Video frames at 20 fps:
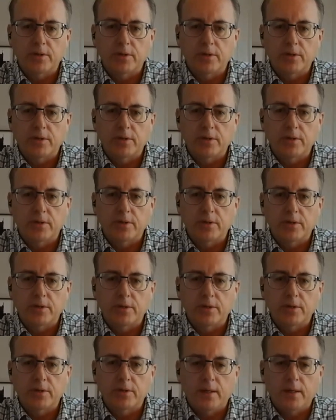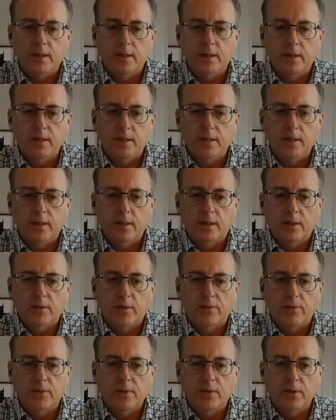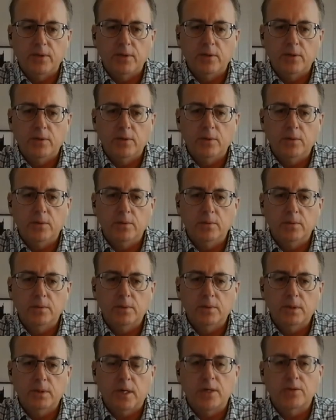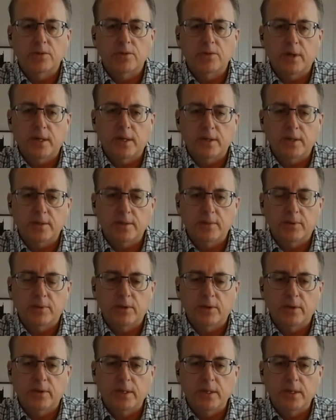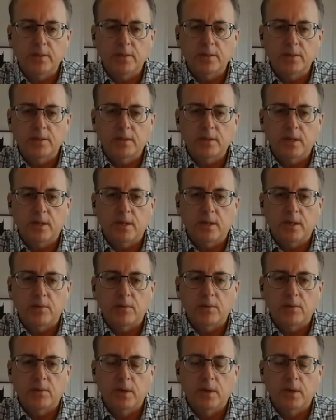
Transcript: We've got a few contracts employees, and